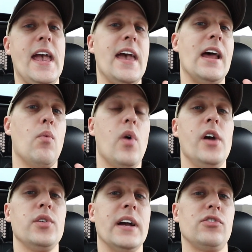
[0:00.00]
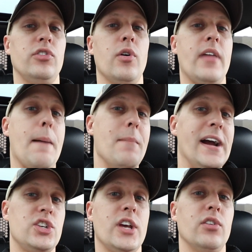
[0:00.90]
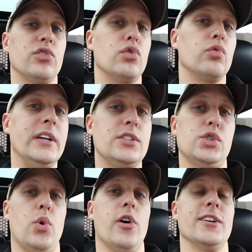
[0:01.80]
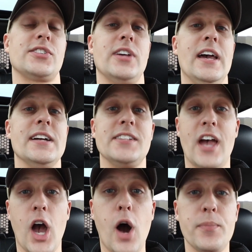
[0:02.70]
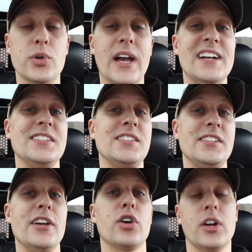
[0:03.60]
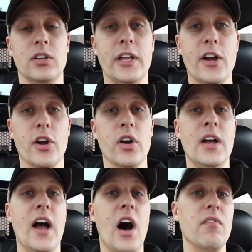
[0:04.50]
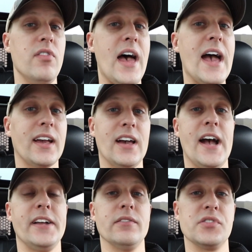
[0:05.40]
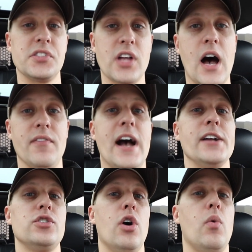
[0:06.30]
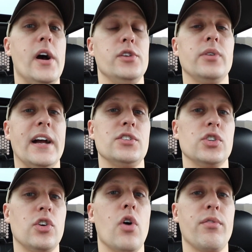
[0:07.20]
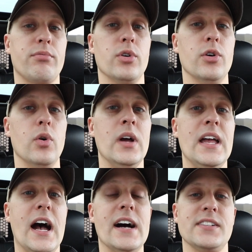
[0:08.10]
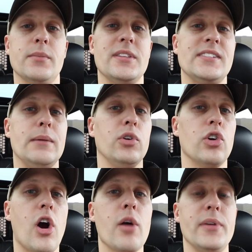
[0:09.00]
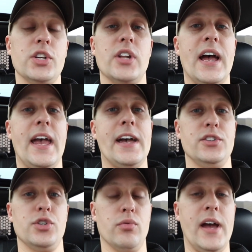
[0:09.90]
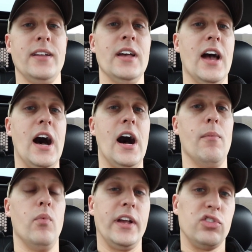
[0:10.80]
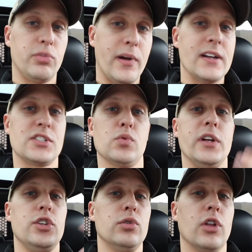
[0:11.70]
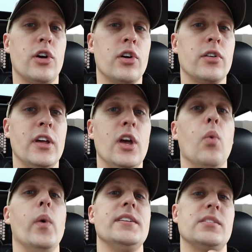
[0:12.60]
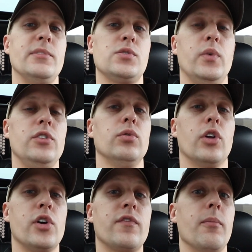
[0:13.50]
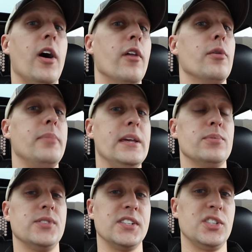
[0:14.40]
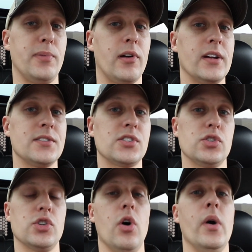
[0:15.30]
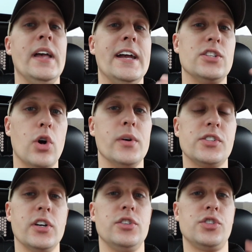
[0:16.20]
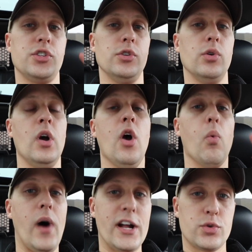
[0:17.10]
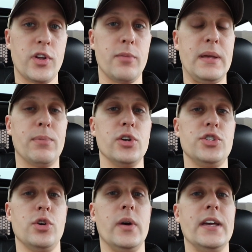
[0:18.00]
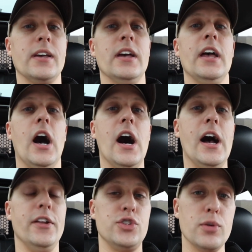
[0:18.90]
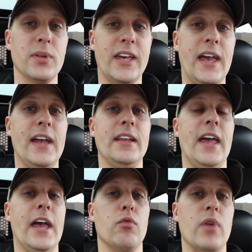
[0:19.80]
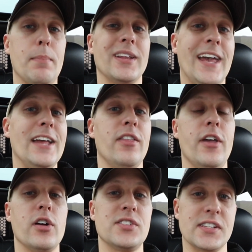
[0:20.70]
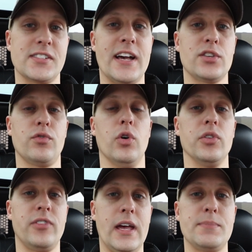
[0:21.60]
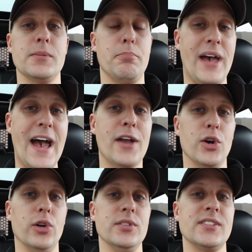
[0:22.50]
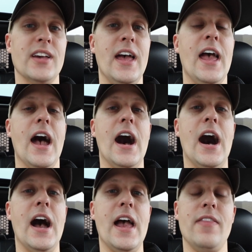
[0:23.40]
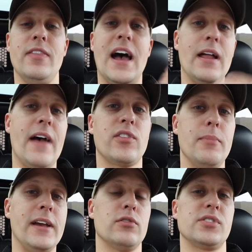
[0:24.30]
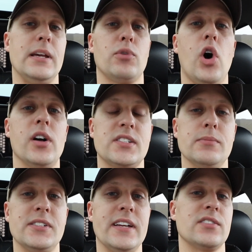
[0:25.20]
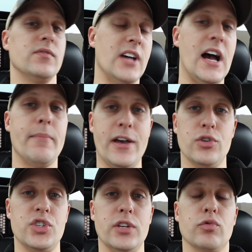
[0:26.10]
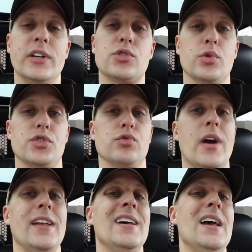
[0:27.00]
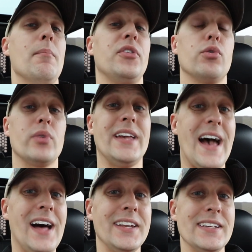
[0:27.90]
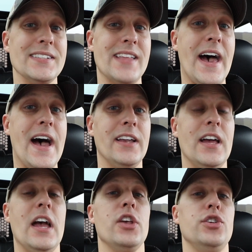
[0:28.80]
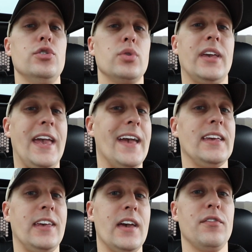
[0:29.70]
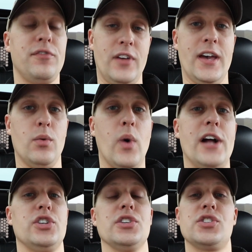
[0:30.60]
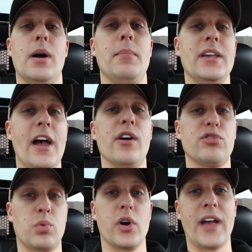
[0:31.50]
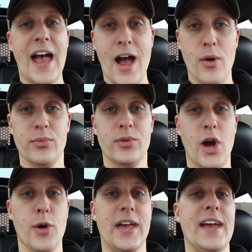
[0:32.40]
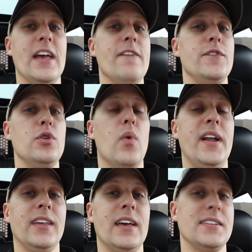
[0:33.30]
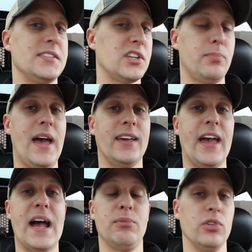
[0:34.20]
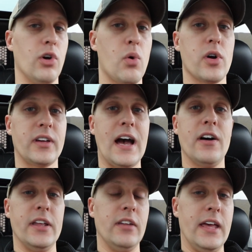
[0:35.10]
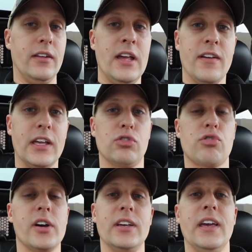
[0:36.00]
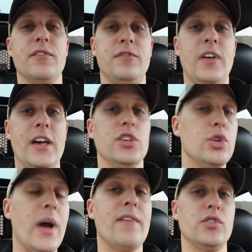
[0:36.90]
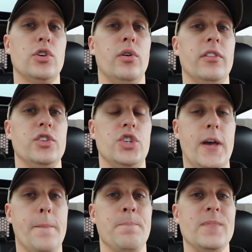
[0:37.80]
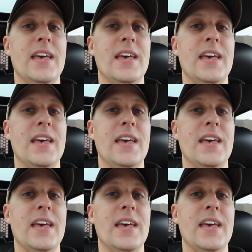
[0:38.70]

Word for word: And I want you guys to know that my channel is a resource to help you guys steer clear of that kind of stuff. I don't want you guys to go through uh, some of the same garbage that I had to, right? Um, experience is when you learn, wisdom is when you learn from other people people's experience. So it's always good to watch what other people are doing, uh, duplicate and replicate their successful tips and patterns, uh, and not have to make those same costs and mistakes of time, energy, and resources, right? But the reality is that you can't get fit watching somebody else work out okay? If you wanna get six pack abs and go work out and, and get strong and get fit, you have to go to the gym.